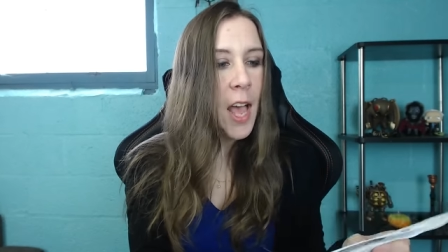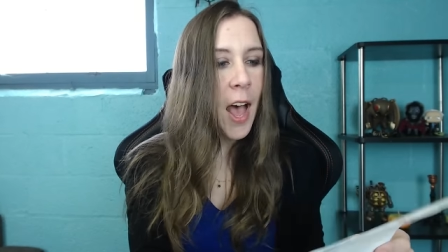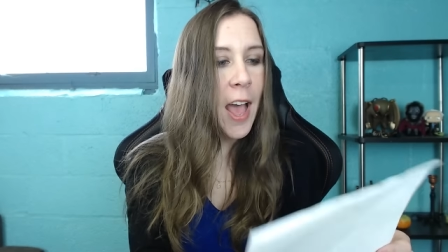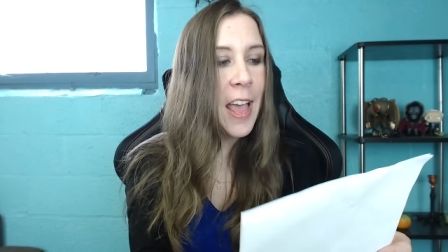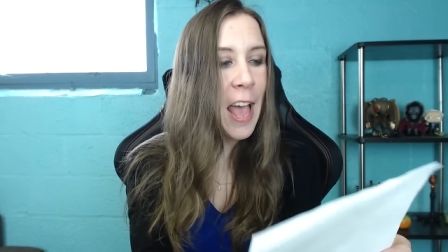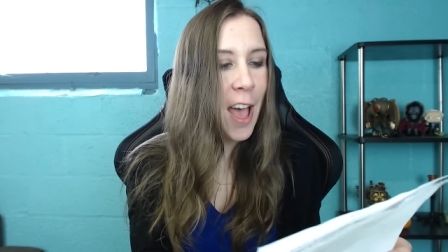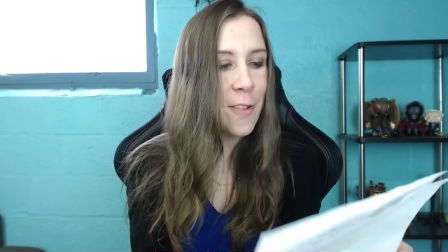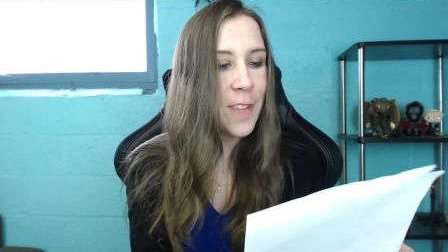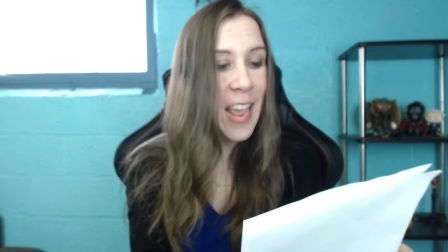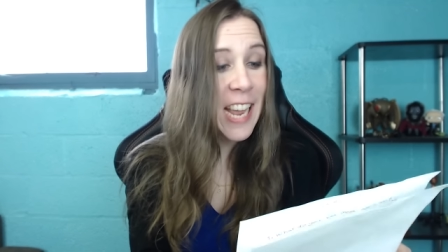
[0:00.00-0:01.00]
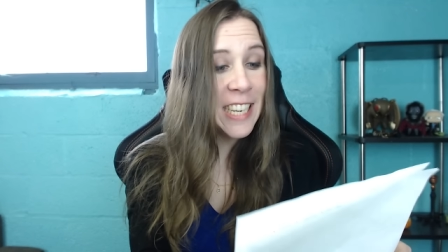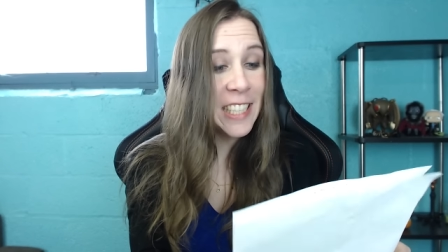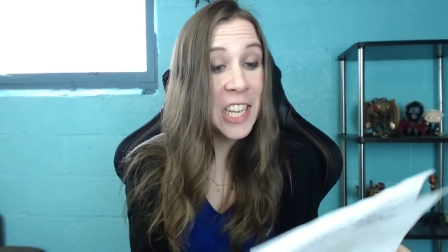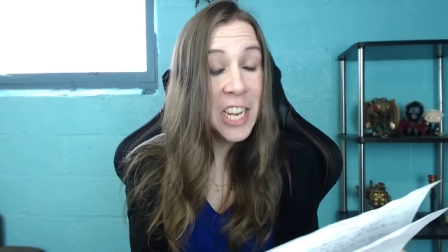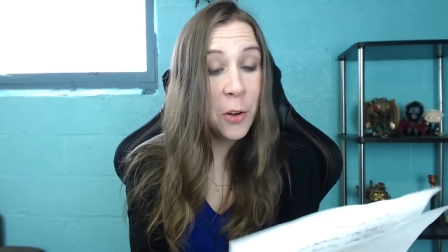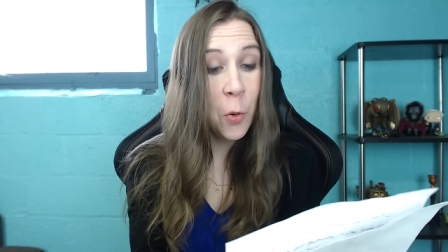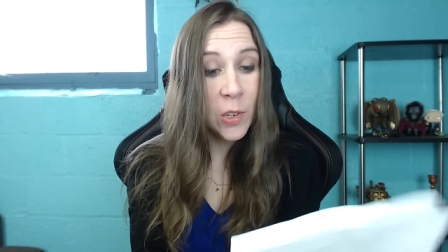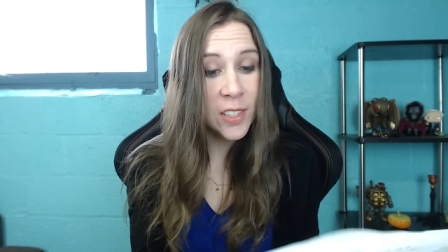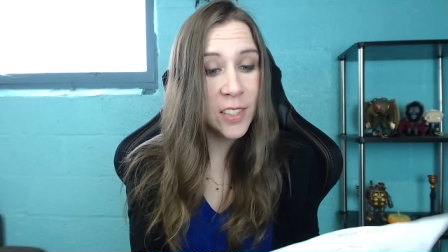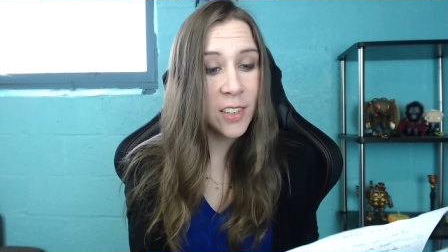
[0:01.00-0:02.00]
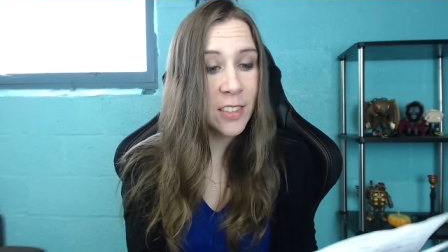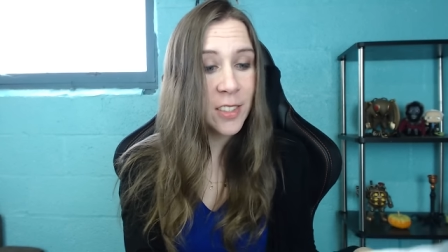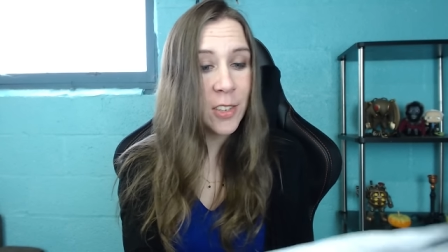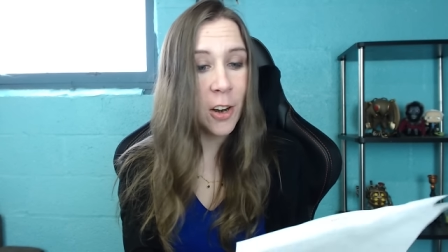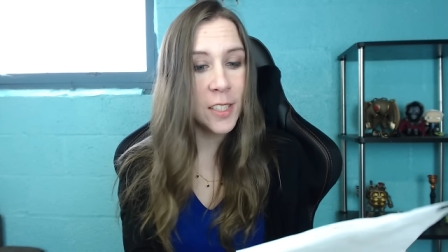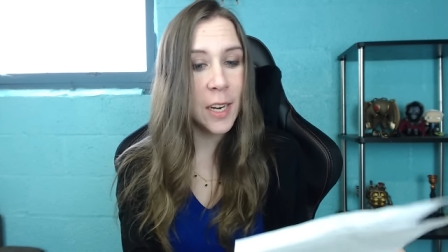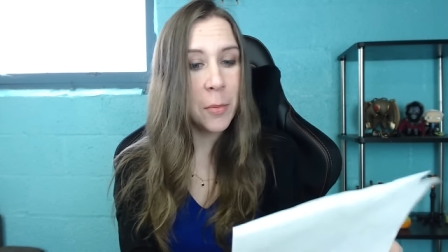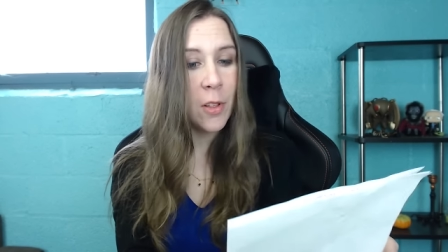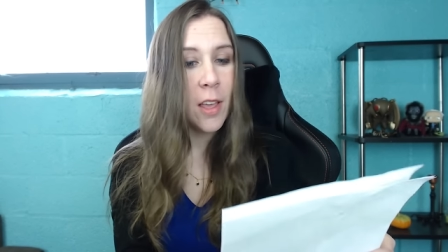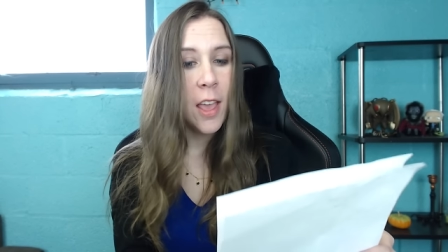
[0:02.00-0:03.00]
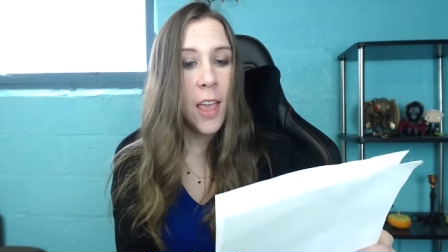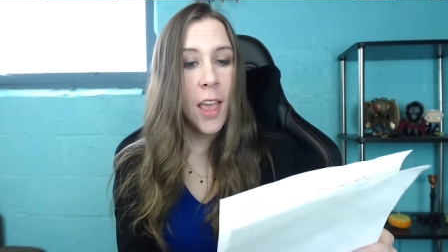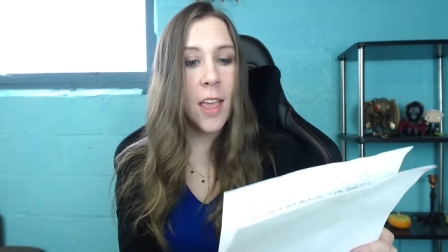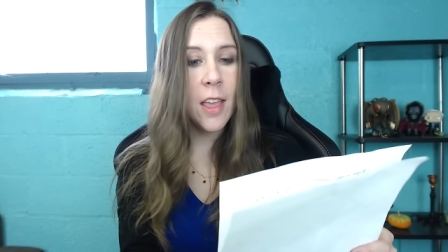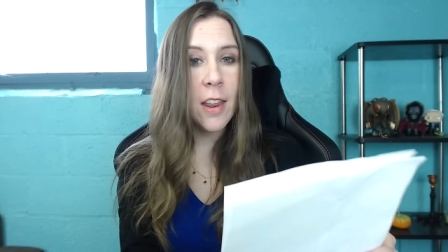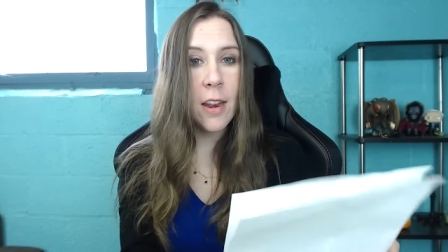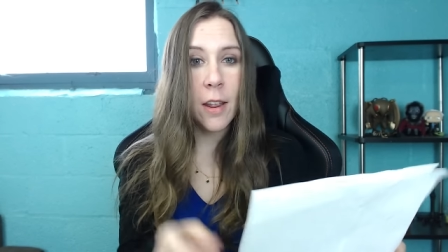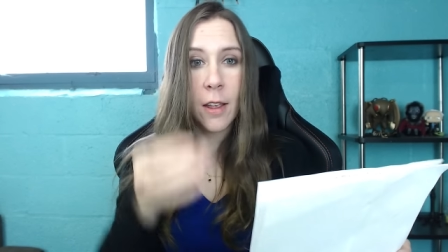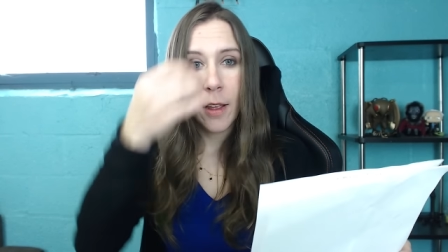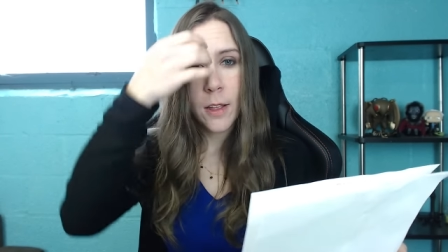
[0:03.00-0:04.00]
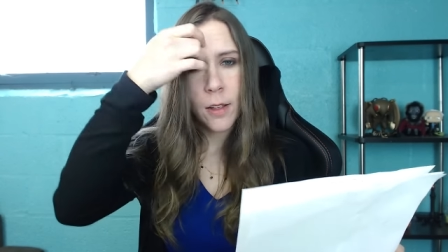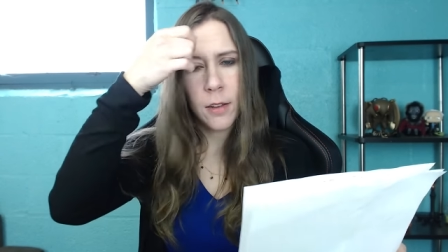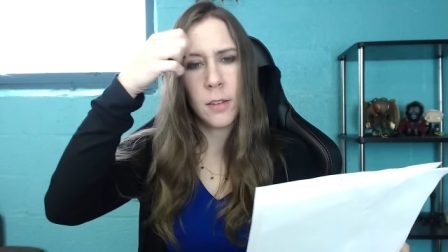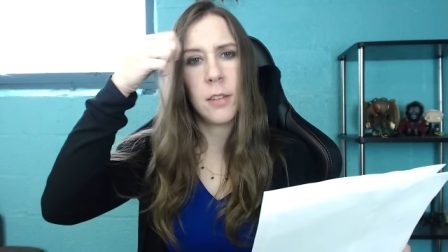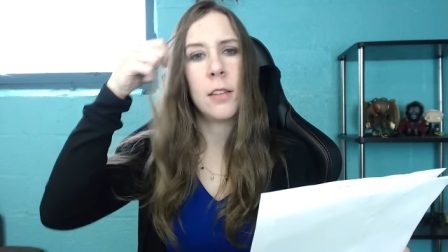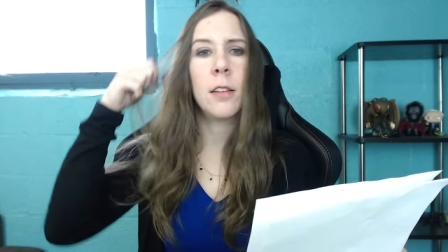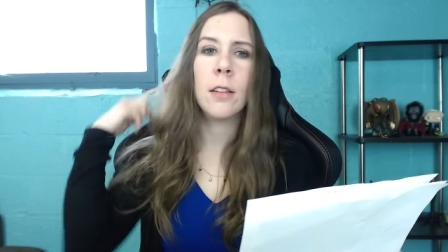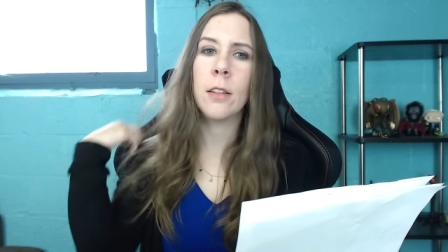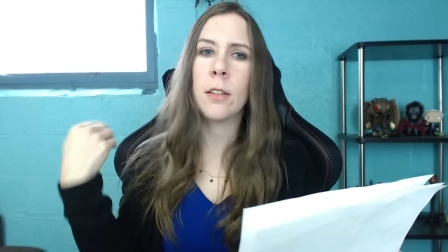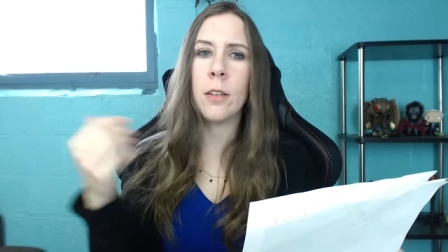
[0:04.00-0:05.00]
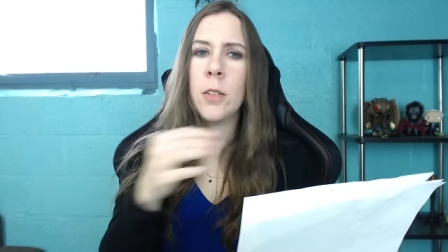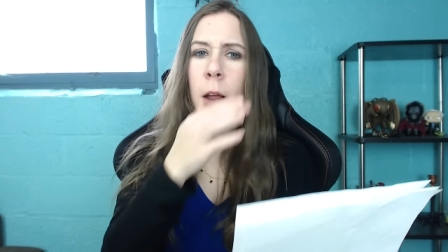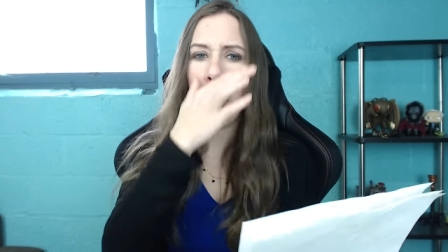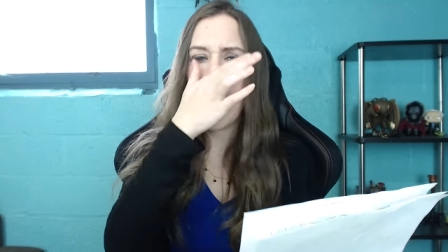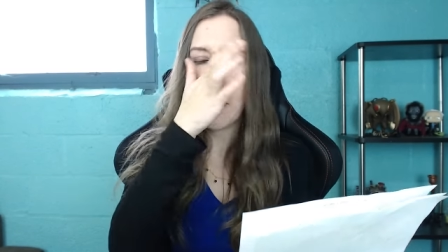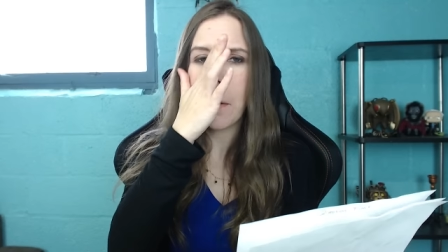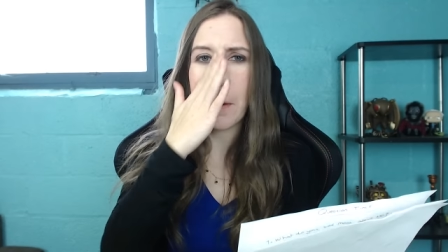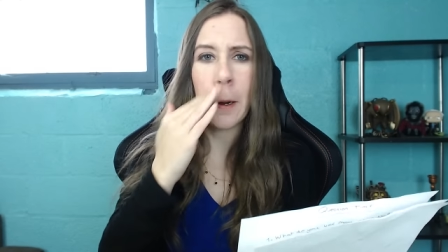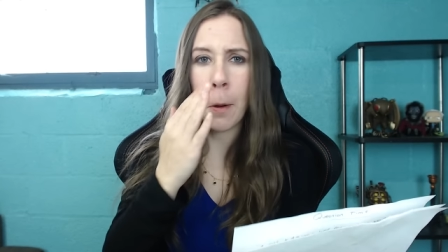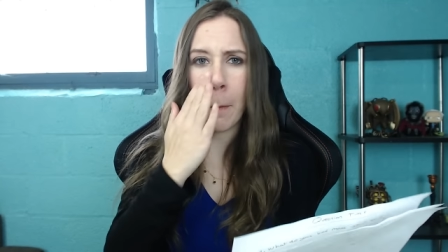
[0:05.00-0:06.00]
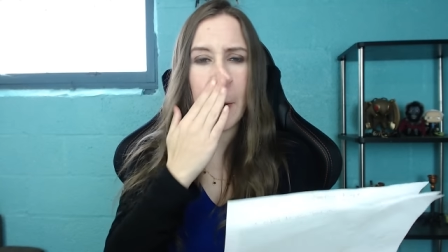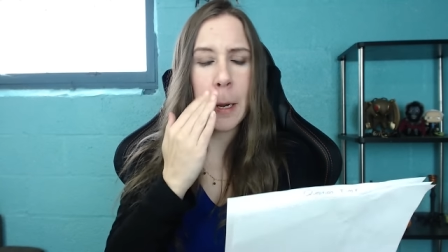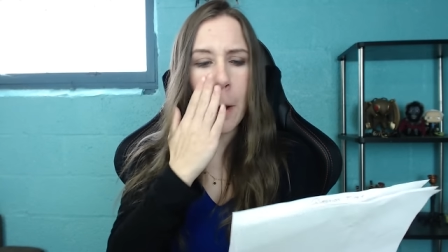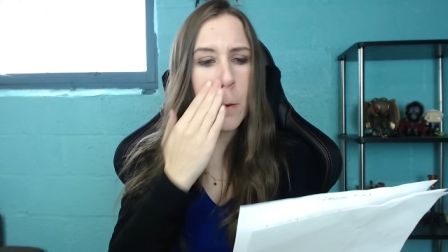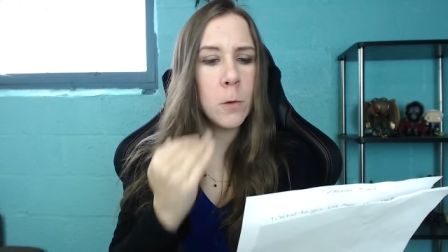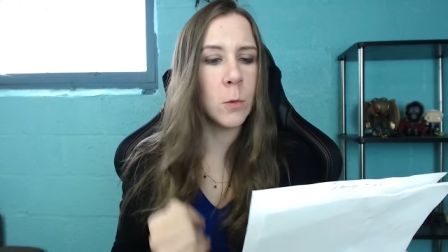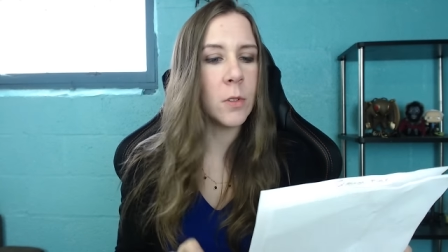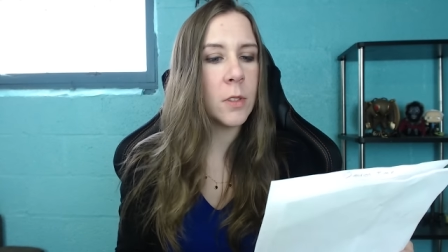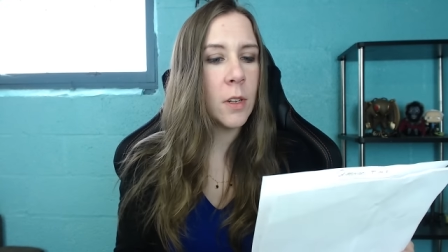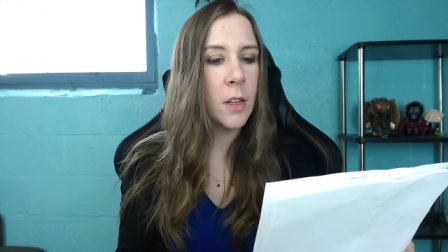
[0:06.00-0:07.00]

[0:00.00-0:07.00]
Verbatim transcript: I have 18 horses on Star Stable and there's hair going up my nose.